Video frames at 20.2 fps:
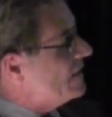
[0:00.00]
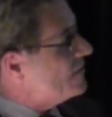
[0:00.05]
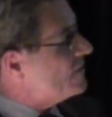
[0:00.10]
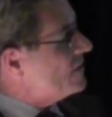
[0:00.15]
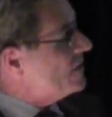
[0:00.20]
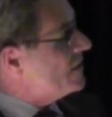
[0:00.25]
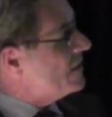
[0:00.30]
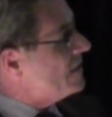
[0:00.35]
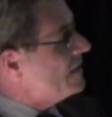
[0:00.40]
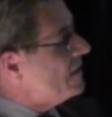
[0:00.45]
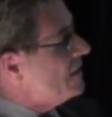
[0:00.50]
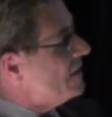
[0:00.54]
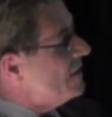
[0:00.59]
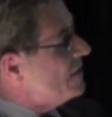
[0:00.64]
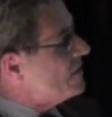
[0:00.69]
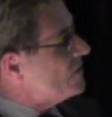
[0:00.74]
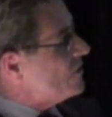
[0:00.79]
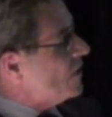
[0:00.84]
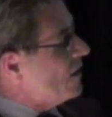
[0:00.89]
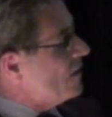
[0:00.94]
It's
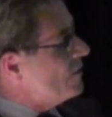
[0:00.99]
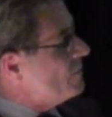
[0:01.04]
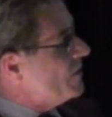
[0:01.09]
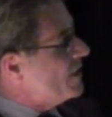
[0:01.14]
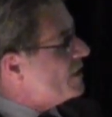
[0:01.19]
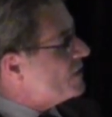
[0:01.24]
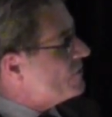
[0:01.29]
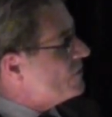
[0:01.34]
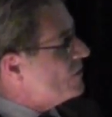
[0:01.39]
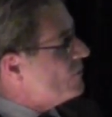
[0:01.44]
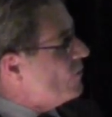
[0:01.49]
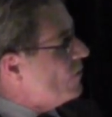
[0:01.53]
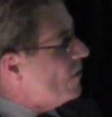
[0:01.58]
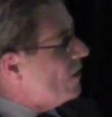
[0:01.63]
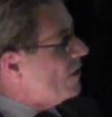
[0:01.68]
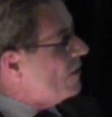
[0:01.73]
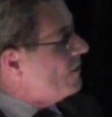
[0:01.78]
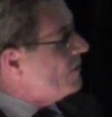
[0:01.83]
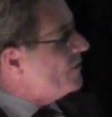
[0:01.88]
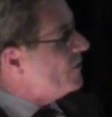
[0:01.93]
a solid masonry
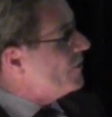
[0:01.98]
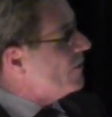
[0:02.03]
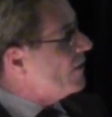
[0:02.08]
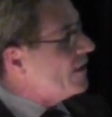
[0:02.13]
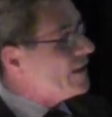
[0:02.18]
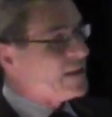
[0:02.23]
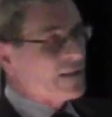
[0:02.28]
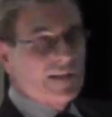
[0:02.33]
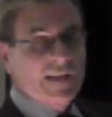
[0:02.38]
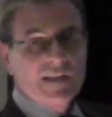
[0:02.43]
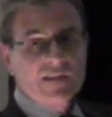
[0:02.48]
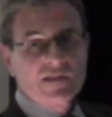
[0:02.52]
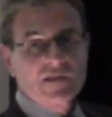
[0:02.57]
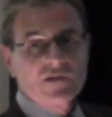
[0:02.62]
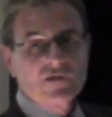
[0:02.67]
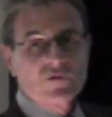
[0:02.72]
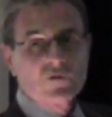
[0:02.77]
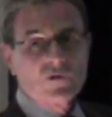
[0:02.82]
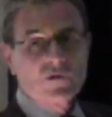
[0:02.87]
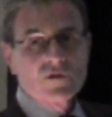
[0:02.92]
wall. There are
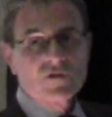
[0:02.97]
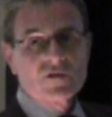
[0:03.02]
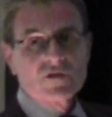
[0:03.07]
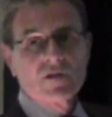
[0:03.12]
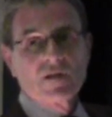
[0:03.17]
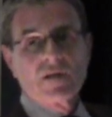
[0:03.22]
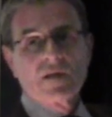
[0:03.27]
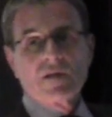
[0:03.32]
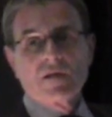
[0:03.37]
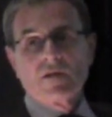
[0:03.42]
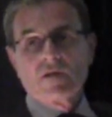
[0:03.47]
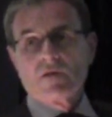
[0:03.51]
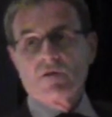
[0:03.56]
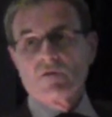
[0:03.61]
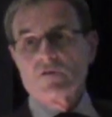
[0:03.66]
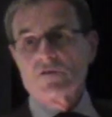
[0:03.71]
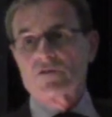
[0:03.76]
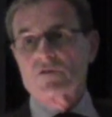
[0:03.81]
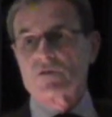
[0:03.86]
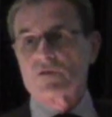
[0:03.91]
connecting doors.
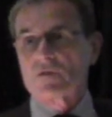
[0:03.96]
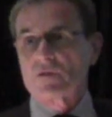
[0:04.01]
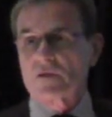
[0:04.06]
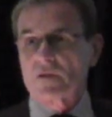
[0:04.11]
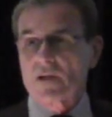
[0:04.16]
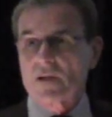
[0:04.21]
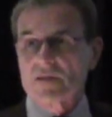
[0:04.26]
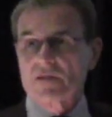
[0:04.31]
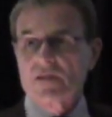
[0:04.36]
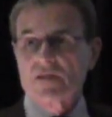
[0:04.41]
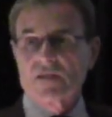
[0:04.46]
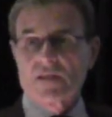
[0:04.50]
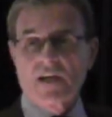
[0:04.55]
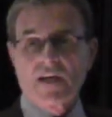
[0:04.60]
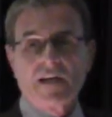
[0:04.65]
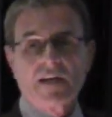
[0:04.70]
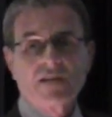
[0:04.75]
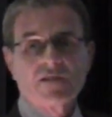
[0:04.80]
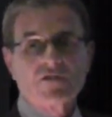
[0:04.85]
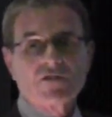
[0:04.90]
There's
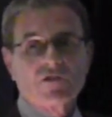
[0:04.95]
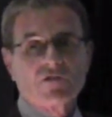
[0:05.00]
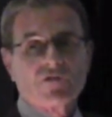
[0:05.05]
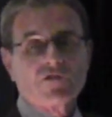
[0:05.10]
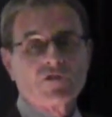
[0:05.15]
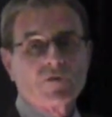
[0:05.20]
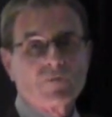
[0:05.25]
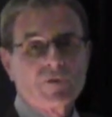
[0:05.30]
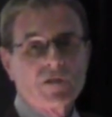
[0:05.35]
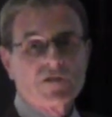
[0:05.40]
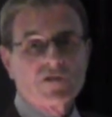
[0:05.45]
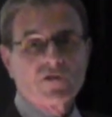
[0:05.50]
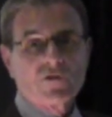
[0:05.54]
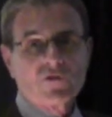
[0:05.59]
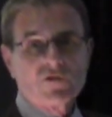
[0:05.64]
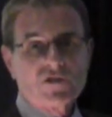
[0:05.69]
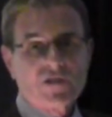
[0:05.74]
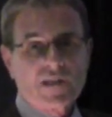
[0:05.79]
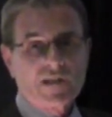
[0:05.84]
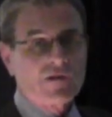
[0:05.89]
designed so that there'd be
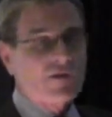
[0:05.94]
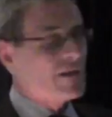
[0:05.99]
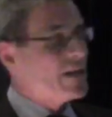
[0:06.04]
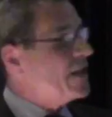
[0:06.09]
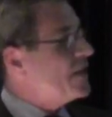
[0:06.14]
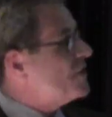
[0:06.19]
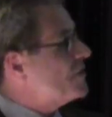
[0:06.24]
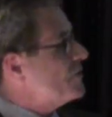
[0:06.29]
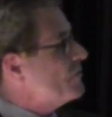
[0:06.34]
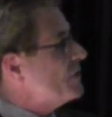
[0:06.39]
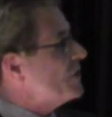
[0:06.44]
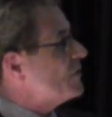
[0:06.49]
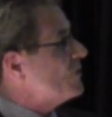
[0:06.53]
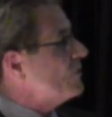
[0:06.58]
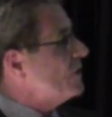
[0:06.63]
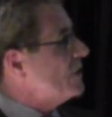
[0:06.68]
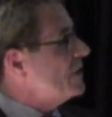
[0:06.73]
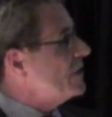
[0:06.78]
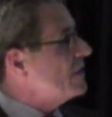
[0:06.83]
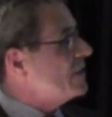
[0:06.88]
total segregation
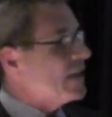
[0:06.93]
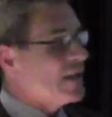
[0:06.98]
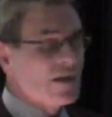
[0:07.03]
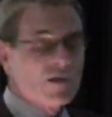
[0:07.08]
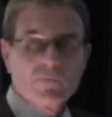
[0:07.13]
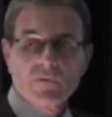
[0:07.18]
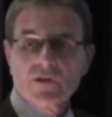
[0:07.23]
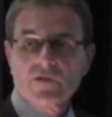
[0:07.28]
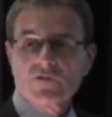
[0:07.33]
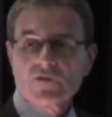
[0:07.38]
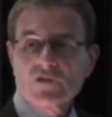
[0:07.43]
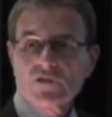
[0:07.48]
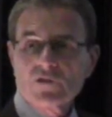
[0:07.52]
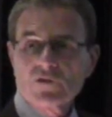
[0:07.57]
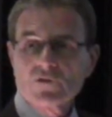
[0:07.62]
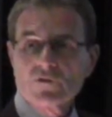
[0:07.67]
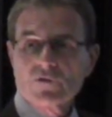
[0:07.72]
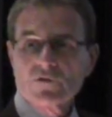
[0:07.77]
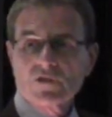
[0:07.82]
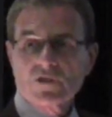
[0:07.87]
between elementary
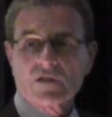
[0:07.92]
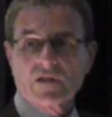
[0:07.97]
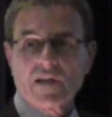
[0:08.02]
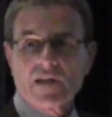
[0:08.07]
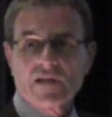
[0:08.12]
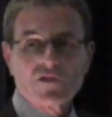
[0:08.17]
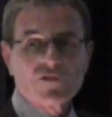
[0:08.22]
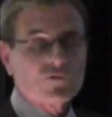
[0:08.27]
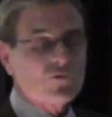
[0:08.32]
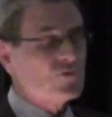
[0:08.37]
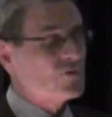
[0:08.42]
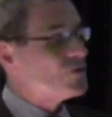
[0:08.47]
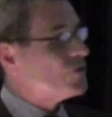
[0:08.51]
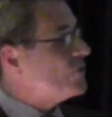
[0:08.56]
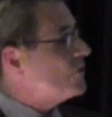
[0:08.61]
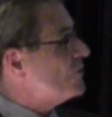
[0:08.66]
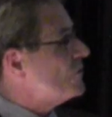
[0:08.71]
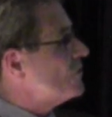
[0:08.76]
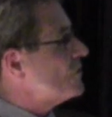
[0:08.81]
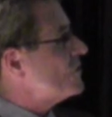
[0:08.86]
students and high school
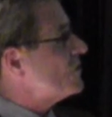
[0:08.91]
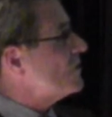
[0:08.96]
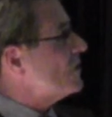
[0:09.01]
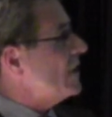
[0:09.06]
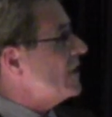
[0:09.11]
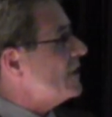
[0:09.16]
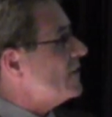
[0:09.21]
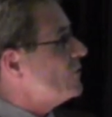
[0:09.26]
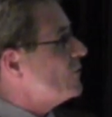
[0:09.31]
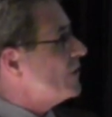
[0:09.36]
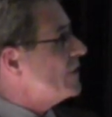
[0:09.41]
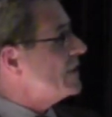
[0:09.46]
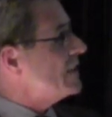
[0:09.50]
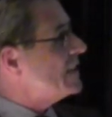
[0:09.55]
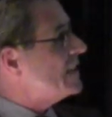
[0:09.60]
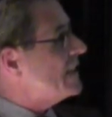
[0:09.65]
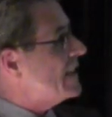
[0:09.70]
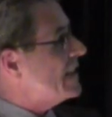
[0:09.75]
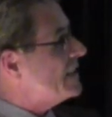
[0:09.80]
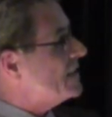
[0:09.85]
students during
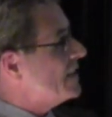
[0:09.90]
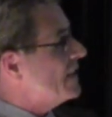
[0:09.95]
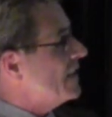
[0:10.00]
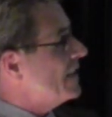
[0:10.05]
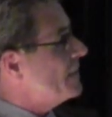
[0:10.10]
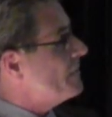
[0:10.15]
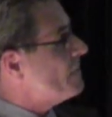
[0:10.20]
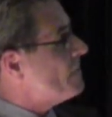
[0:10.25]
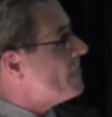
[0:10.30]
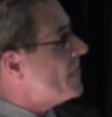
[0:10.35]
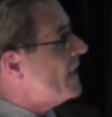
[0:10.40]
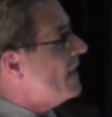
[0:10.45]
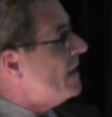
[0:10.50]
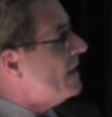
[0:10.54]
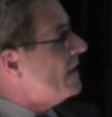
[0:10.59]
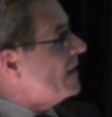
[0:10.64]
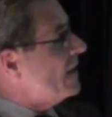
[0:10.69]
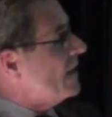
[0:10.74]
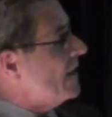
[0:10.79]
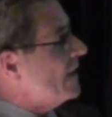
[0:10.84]
the daytime.
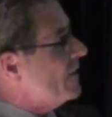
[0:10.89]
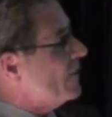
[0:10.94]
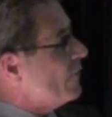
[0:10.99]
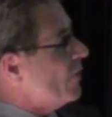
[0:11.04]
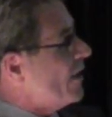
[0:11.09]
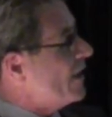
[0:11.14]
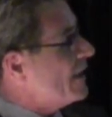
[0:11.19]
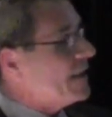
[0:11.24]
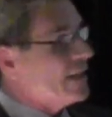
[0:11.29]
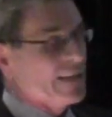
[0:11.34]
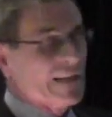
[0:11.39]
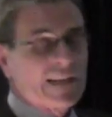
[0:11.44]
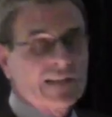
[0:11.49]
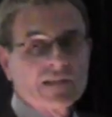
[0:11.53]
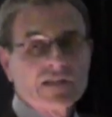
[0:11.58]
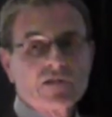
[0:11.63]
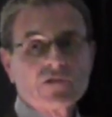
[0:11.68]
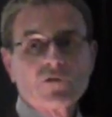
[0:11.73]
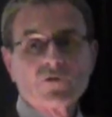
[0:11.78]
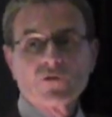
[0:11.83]
There are
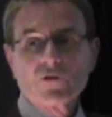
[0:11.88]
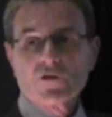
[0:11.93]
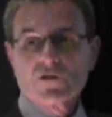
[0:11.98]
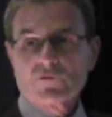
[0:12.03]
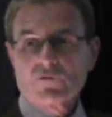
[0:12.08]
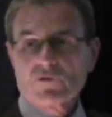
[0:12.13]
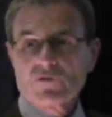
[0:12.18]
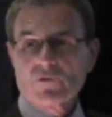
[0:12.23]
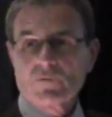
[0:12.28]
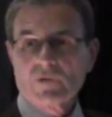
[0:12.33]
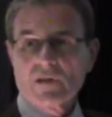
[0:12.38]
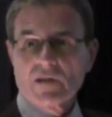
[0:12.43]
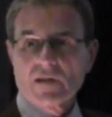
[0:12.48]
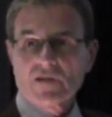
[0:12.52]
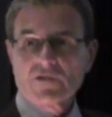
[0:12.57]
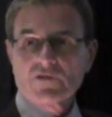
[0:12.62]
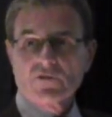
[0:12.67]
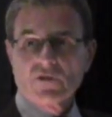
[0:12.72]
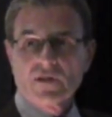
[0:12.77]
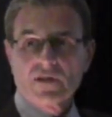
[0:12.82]
connecting doors which will be
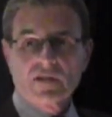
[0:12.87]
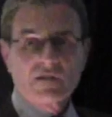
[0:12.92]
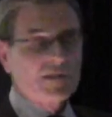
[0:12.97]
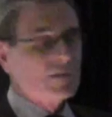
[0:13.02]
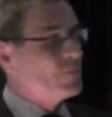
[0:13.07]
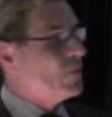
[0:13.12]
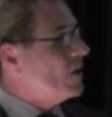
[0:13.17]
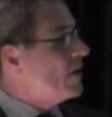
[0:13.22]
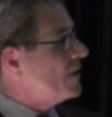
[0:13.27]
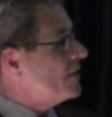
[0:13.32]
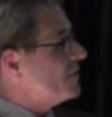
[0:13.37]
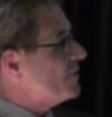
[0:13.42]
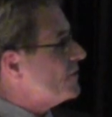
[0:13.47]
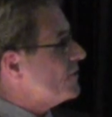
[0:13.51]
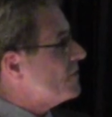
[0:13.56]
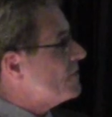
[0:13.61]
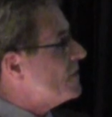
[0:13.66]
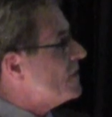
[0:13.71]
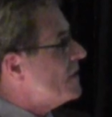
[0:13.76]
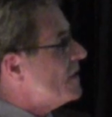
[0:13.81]
electronically
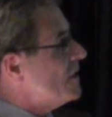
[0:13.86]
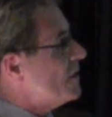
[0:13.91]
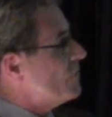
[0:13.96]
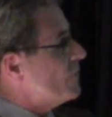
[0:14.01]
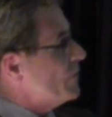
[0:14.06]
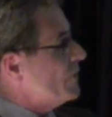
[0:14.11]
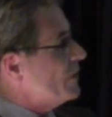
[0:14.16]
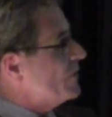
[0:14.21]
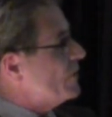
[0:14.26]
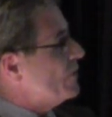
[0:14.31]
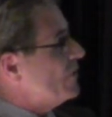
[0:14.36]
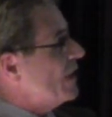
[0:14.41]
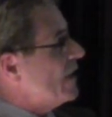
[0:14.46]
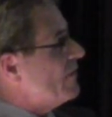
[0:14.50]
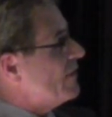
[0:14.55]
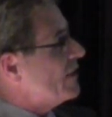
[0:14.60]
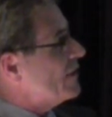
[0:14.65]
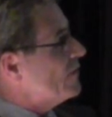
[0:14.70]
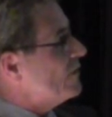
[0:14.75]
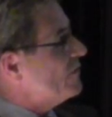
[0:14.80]
monitored. But we do
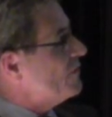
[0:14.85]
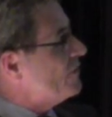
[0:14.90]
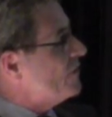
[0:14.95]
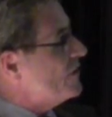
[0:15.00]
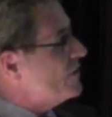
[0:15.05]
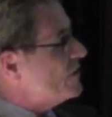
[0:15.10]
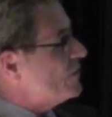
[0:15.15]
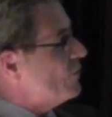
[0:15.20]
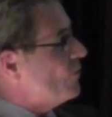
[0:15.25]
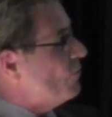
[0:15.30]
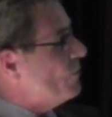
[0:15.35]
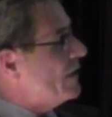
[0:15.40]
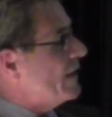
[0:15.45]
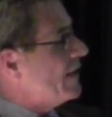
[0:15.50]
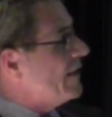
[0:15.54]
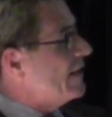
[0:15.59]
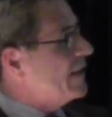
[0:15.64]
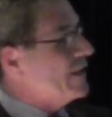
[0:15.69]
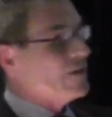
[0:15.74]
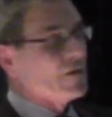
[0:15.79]
have a good physical
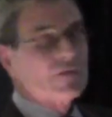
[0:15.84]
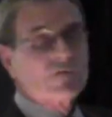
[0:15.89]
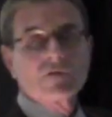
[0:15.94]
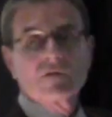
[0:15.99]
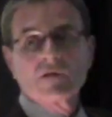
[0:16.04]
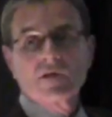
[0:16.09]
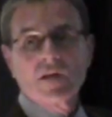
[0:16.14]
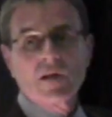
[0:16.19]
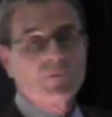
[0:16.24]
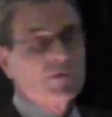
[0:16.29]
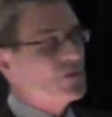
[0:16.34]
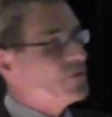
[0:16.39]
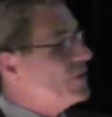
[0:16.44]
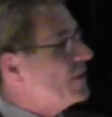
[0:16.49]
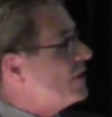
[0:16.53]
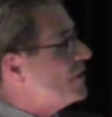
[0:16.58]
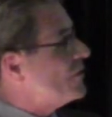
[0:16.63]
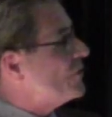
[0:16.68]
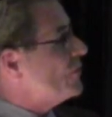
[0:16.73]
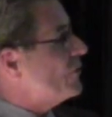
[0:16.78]
barrier
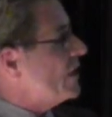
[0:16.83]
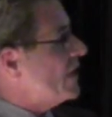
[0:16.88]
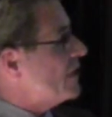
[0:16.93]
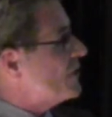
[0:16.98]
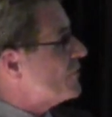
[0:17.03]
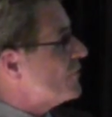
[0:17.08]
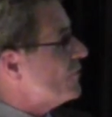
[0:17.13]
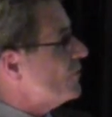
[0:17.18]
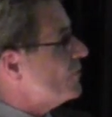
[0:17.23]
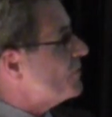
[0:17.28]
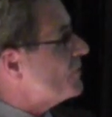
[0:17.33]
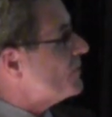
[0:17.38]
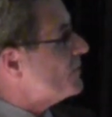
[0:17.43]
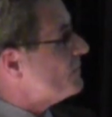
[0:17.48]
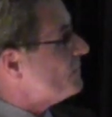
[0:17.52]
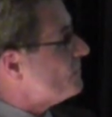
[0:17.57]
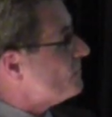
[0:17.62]
between the 2 age groups.